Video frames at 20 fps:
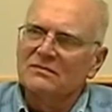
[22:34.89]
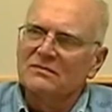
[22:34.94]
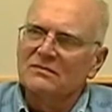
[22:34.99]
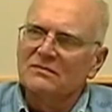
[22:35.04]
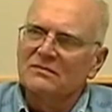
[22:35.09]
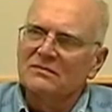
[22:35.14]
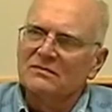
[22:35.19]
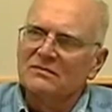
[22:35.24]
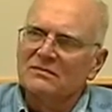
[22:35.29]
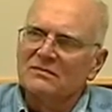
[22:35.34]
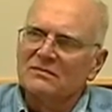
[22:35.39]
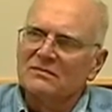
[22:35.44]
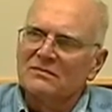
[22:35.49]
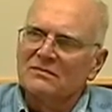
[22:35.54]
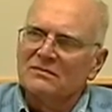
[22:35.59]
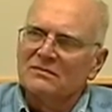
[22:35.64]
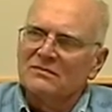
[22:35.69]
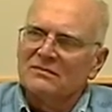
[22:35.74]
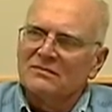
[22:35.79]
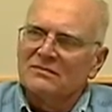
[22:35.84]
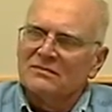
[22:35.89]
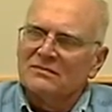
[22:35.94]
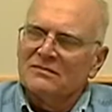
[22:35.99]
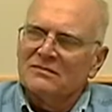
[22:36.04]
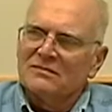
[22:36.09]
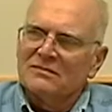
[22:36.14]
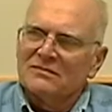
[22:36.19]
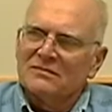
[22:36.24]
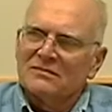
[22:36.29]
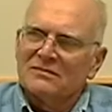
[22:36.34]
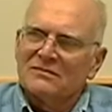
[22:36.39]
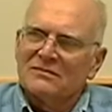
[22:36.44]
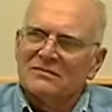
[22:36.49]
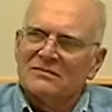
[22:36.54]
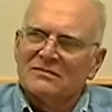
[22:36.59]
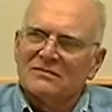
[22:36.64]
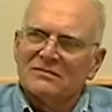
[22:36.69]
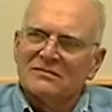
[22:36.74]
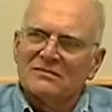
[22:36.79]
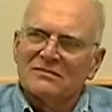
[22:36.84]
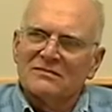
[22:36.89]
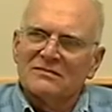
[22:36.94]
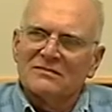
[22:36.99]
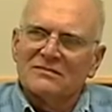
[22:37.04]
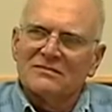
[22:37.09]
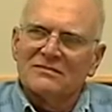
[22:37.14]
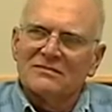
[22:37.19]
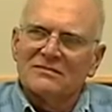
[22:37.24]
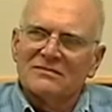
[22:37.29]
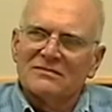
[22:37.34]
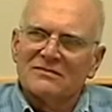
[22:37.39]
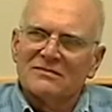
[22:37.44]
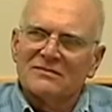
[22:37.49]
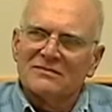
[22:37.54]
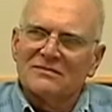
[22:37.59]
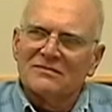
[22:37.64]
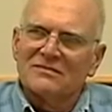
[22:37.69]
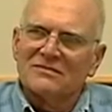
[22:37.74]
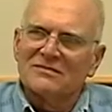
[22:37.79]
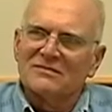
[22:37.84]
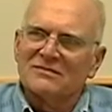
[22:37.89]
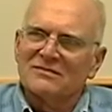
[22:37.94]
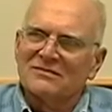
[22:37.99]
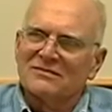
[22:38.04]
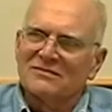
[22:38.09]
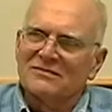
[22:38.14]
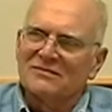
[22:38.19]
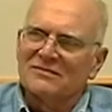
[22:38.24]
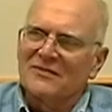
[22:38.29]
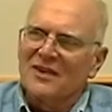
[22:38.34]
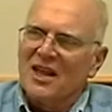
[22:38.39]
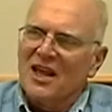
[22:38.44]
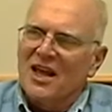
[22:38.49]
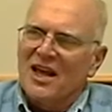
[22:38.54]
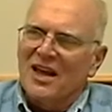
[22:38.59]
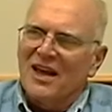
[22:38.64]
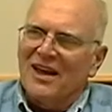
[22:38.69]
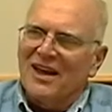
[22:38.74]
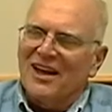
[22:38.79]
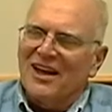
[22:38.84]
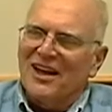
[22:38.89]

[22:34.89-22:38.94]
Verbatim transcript: organizations like the VFW or the American Legion?